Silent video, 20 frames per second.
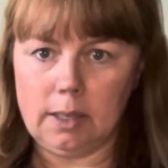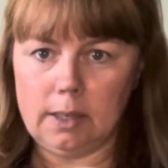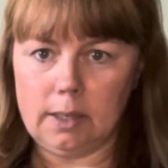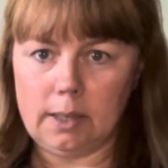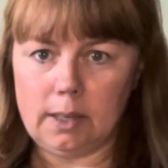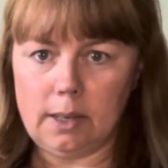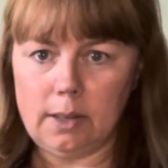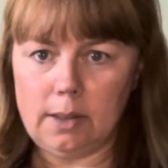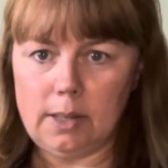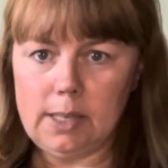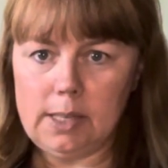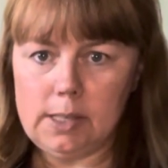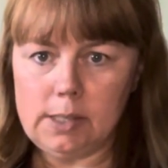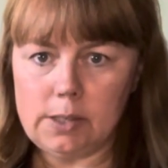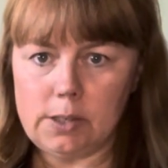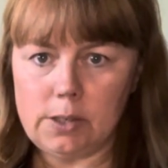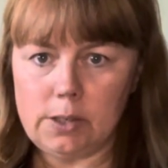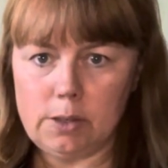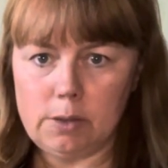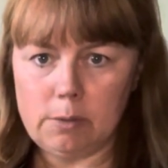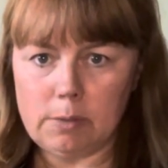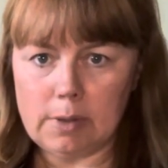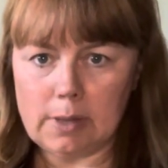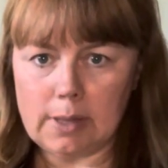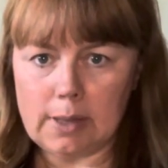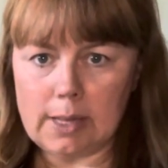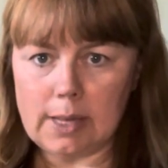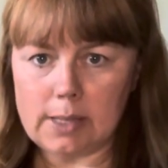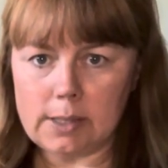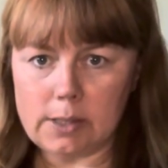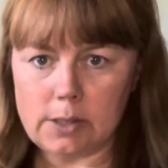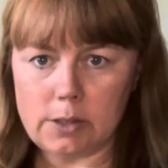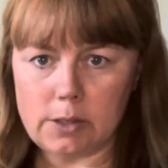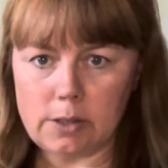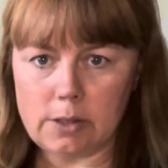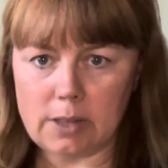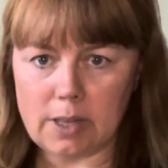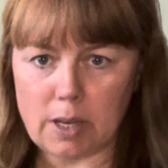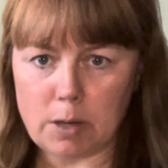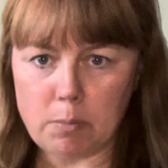Now these two were the last two
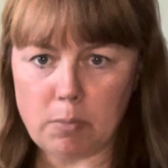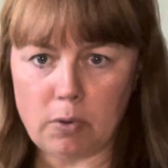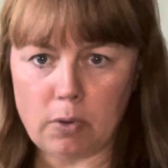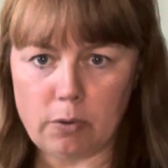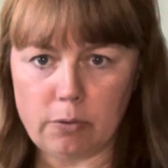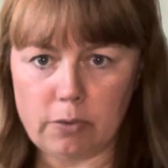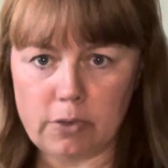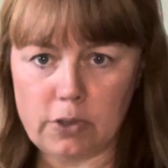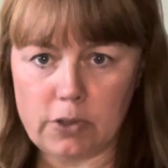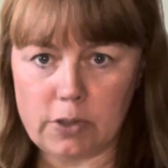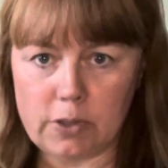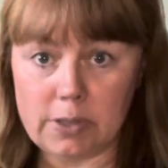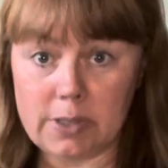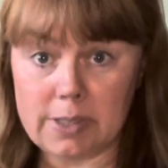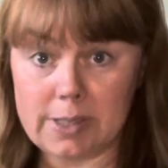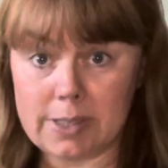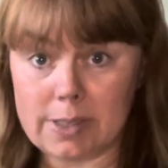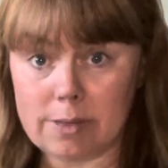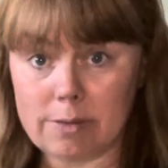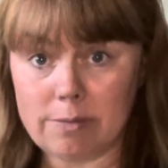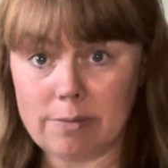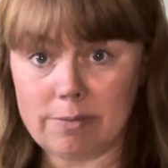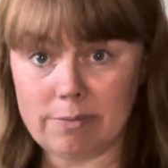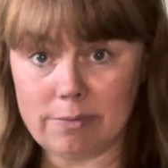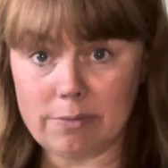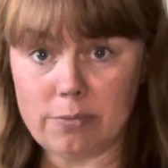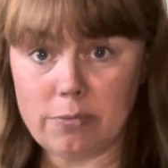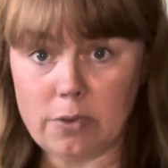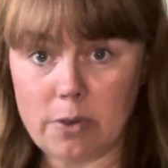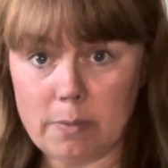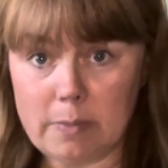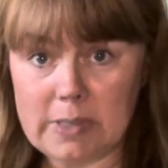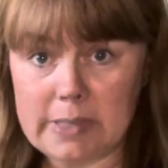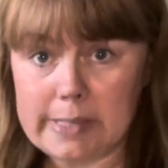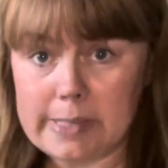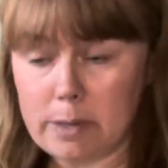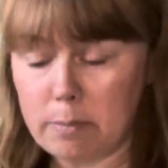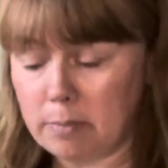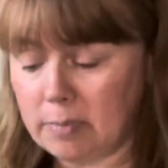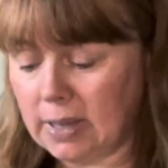that I bought reduced from the
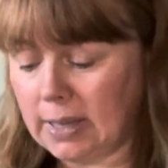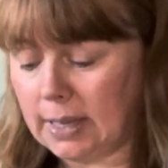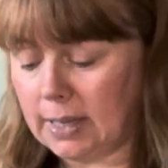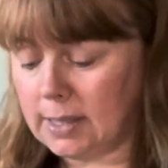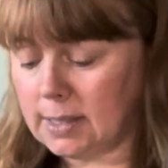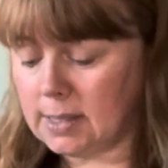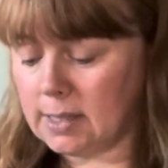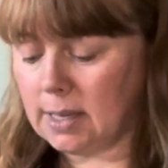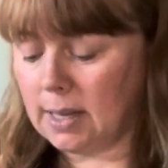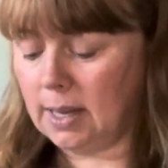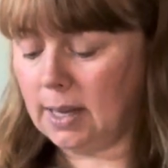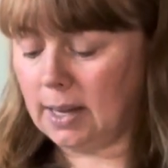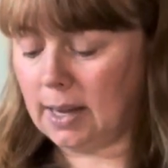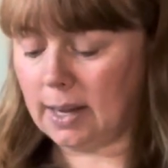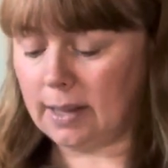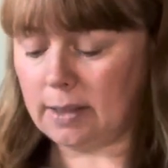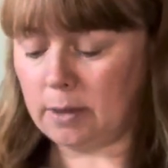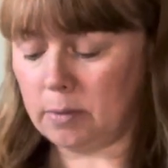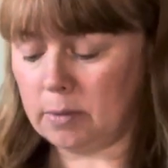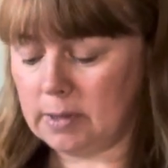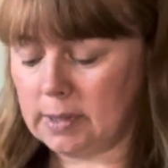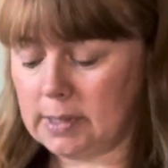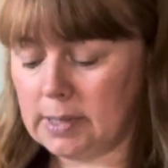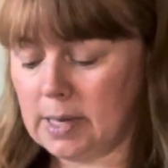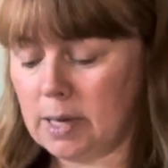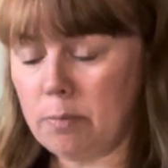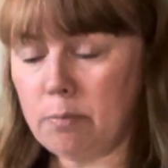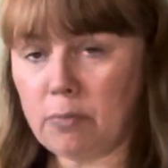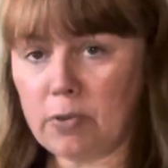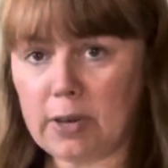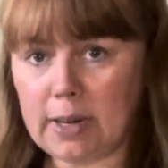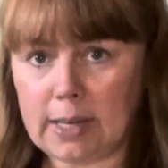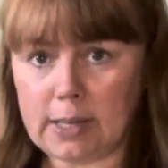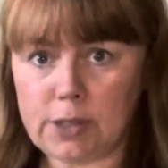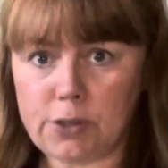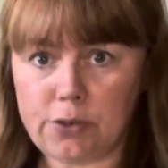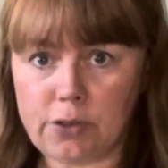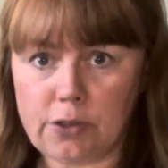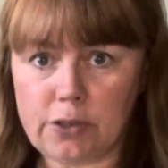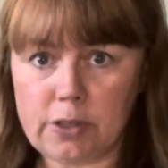same place, and they were the same
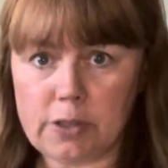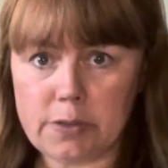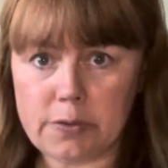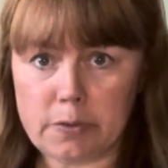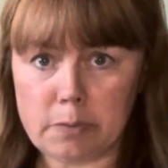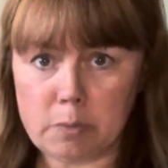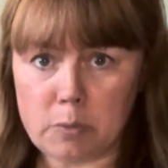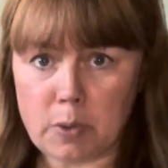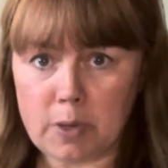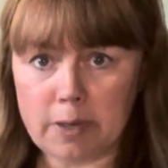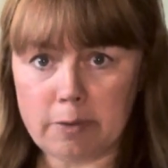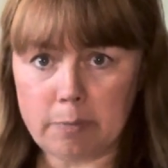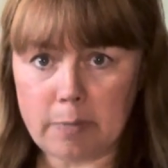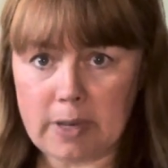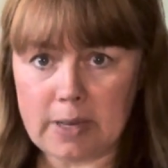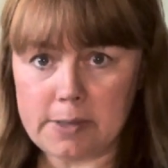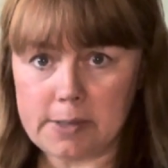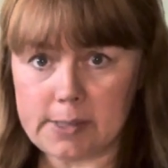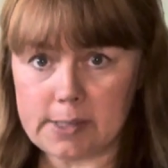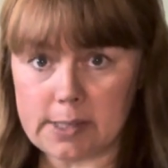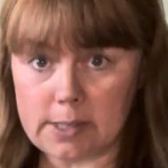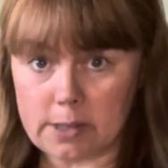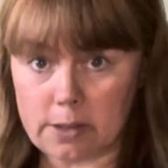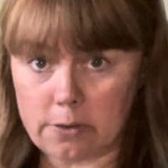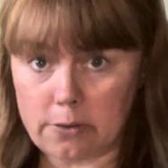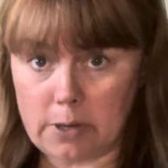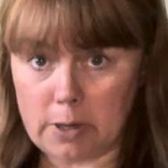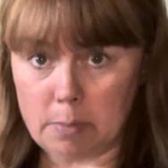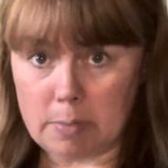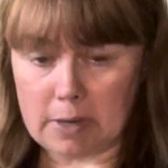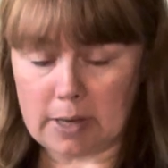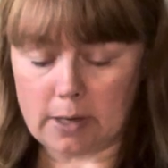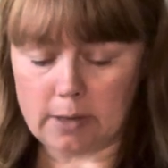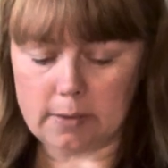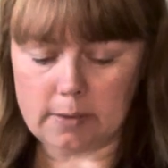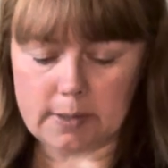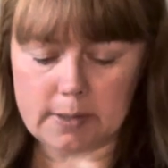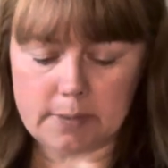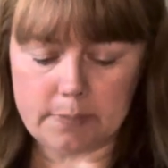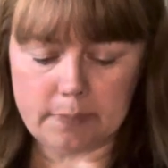price, reduced from £12 to
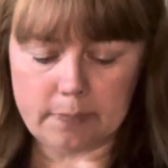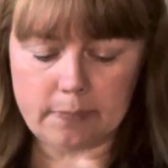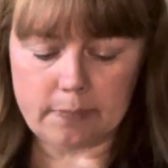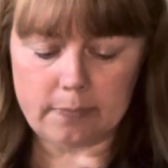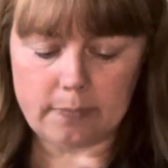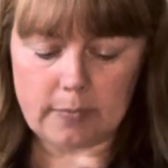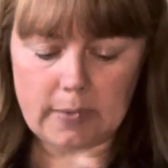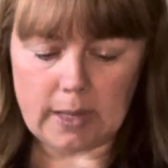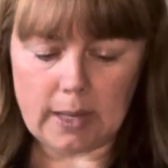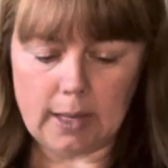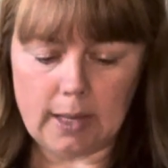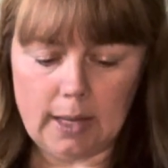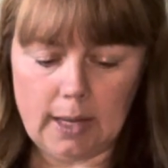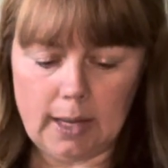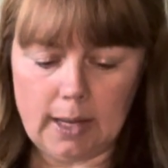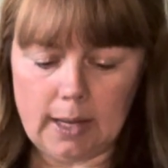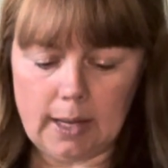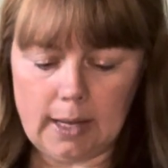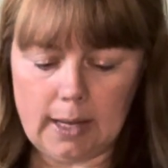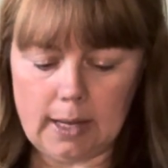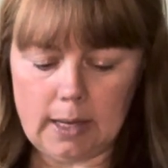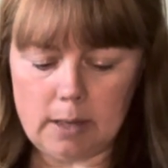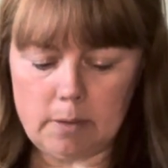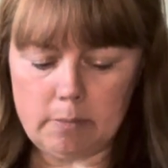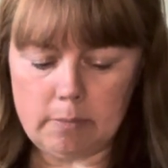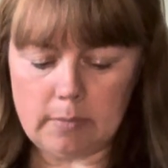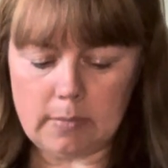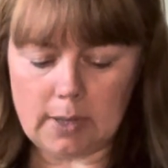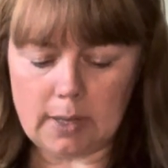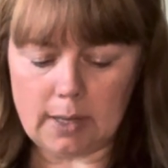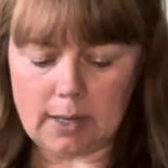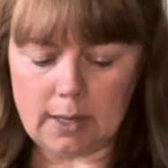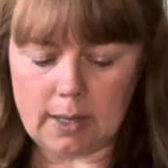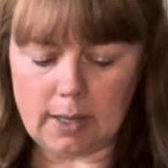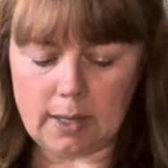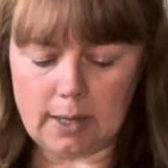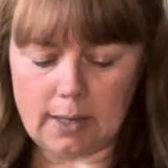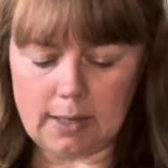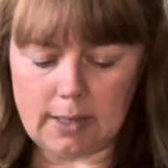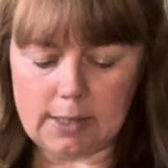£3. And
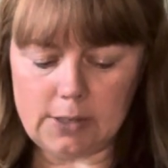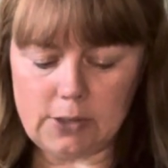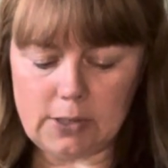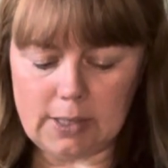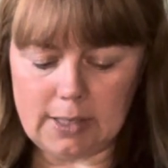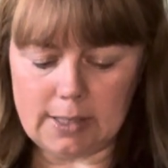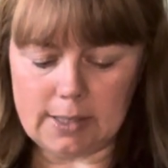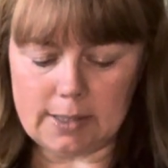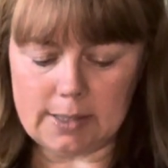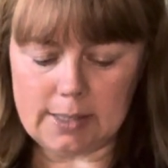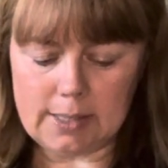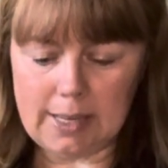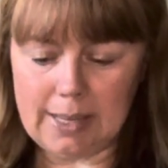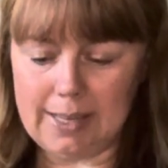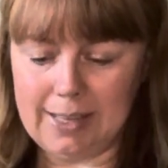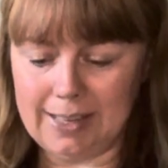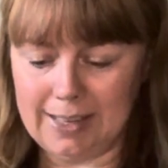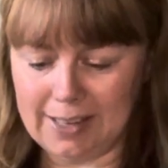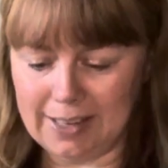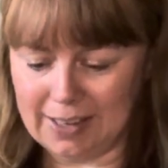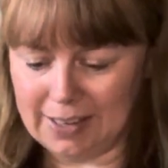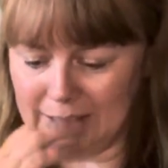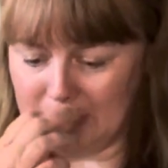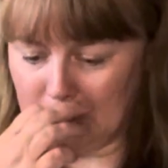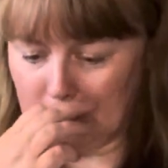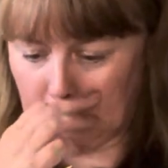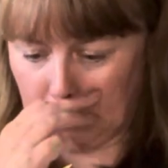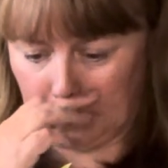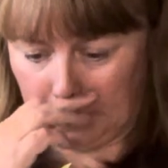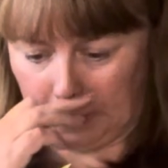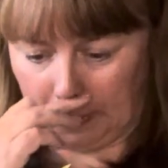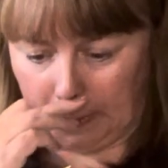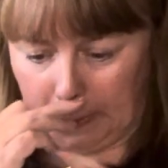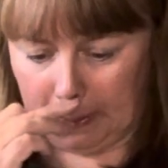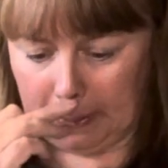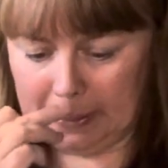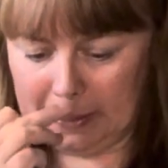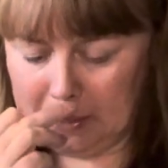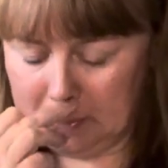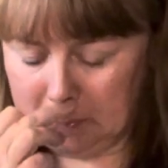as you can see, they're